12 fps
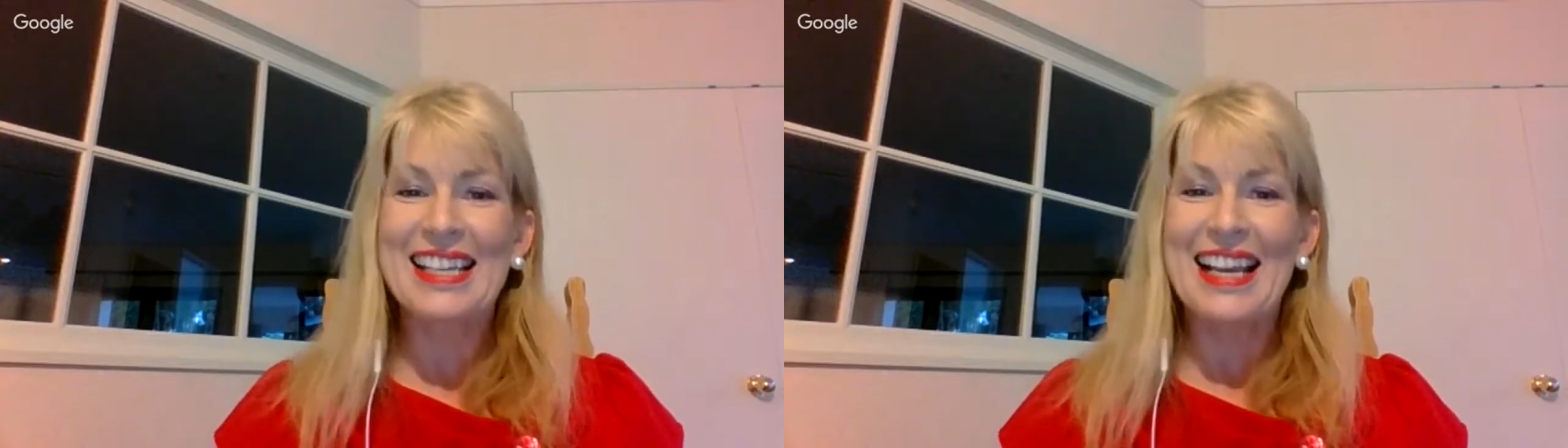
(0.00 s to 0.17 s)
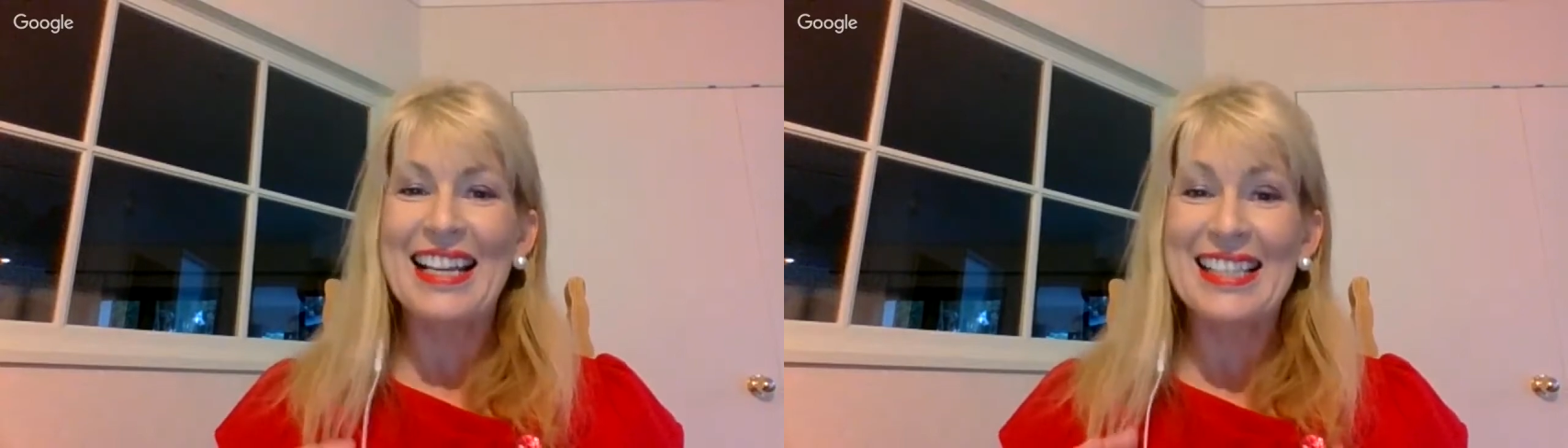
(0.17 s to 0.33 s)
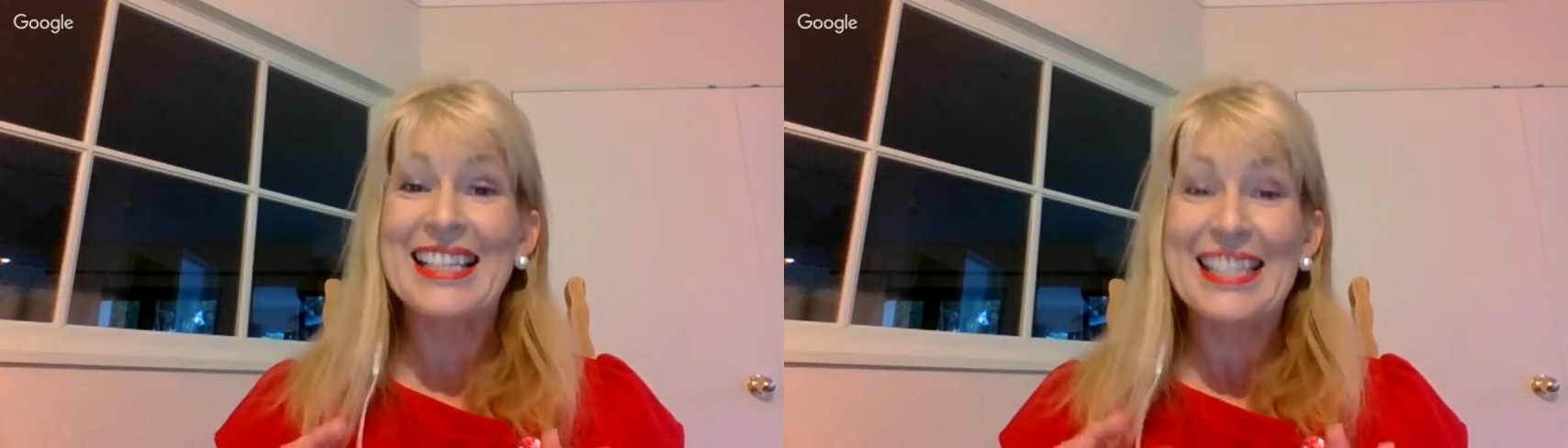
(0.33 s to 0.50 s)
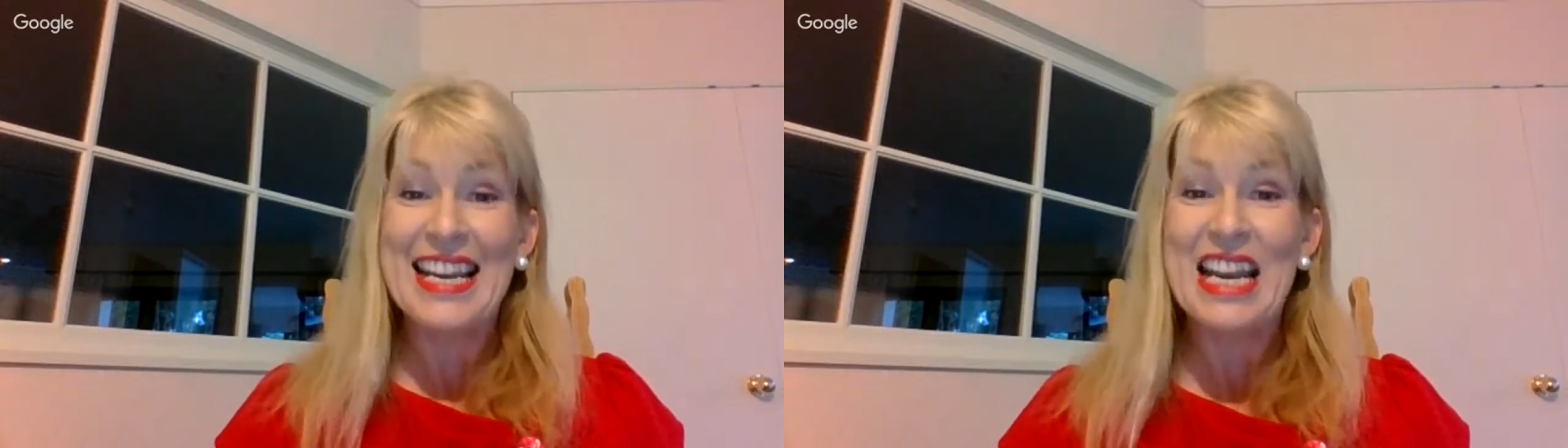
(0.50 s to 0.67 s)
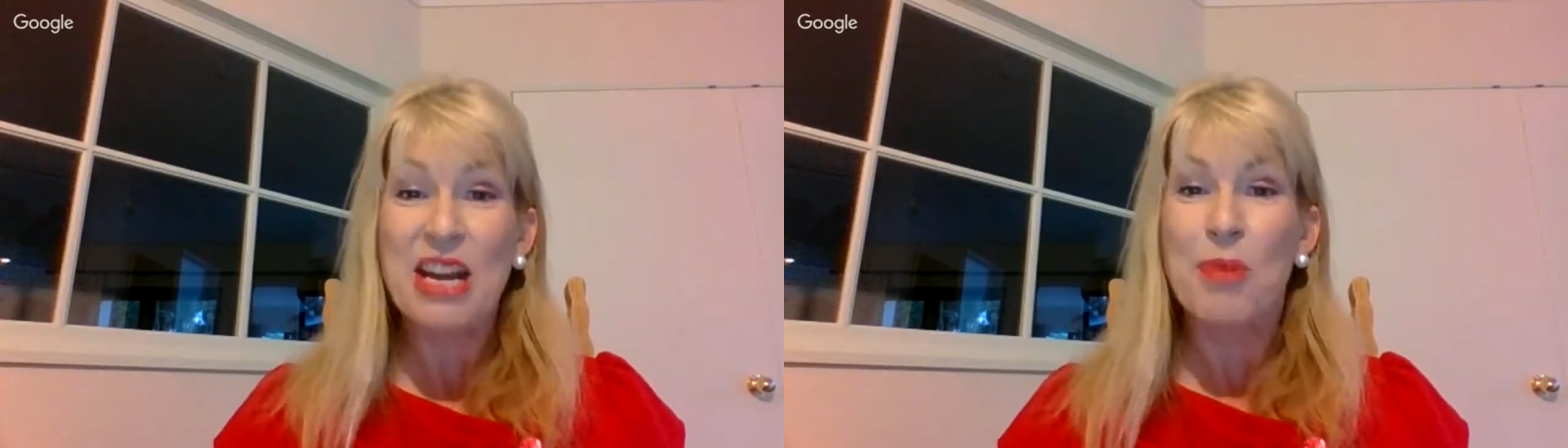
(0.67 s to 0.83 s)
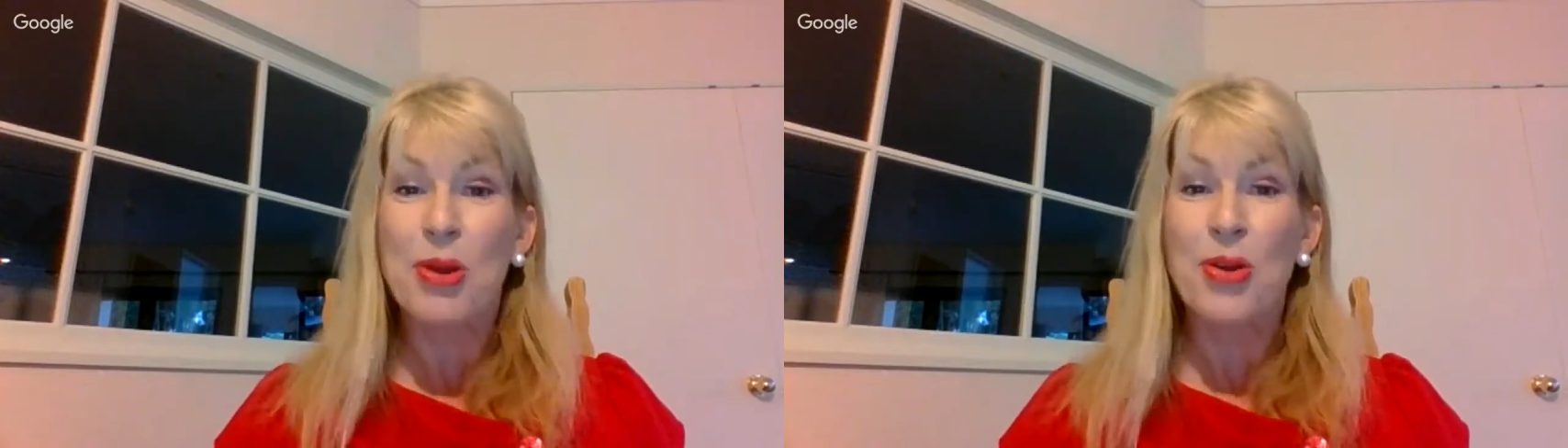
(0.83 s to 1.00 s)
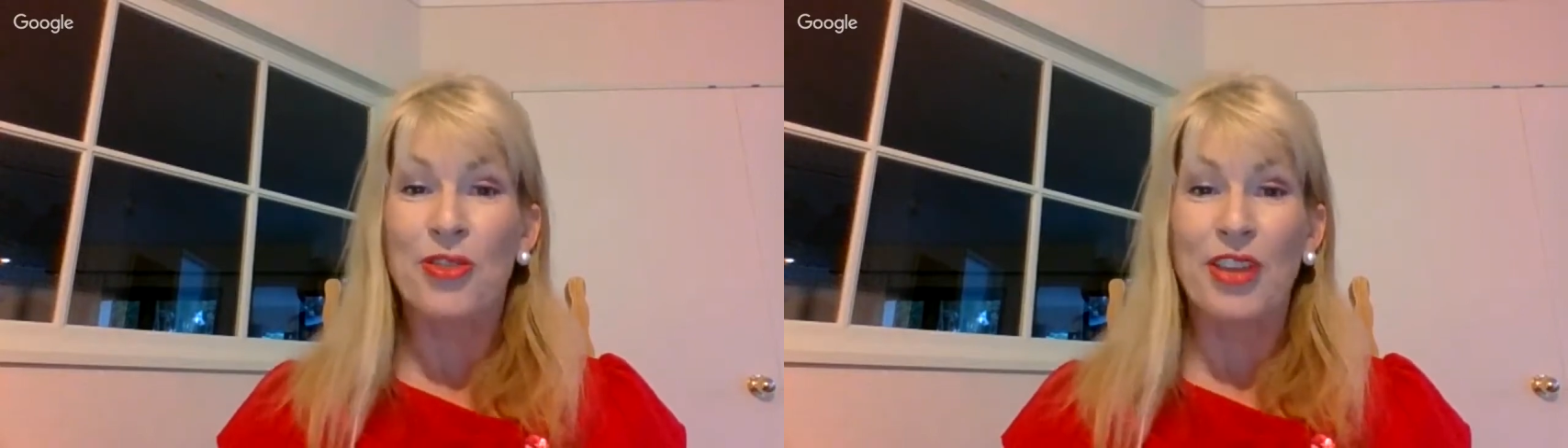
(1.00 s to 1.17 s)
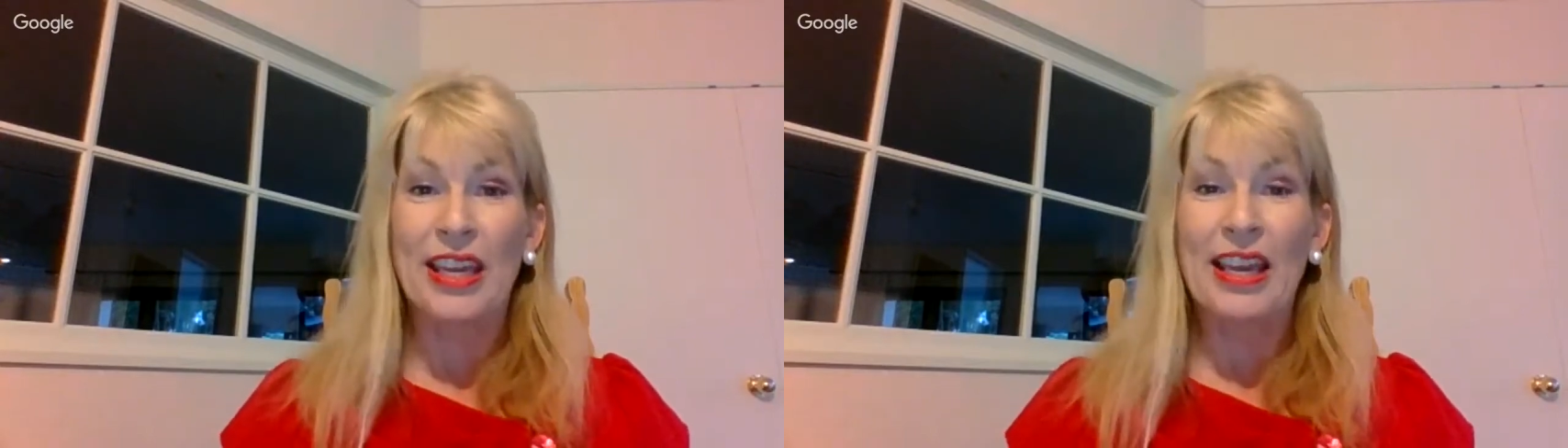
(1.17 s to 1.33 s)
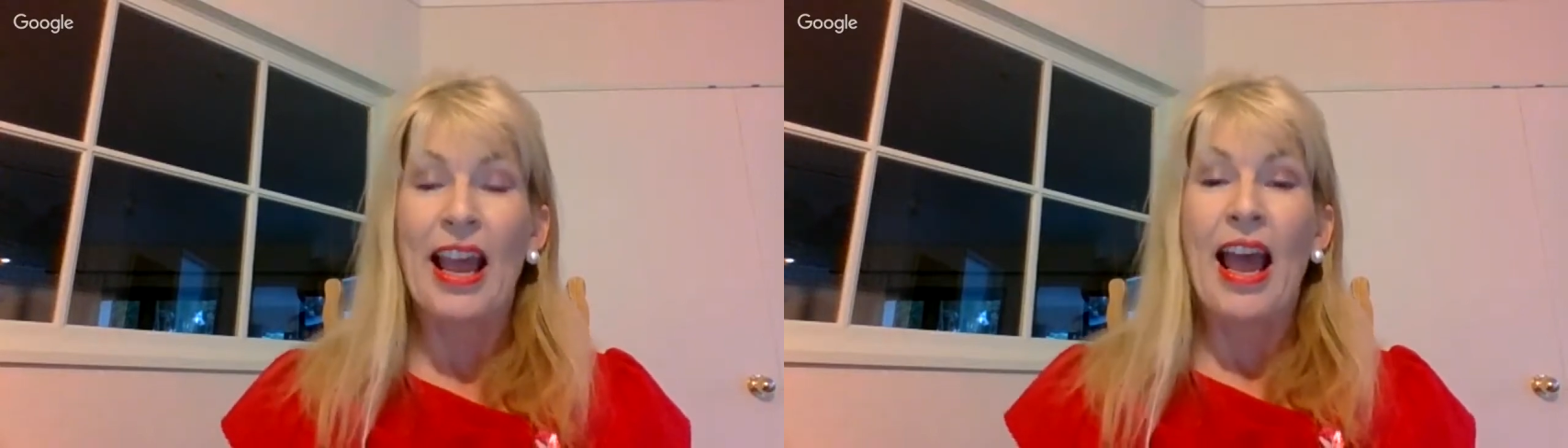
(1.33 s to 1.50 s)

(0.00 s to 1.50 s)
a teen movie.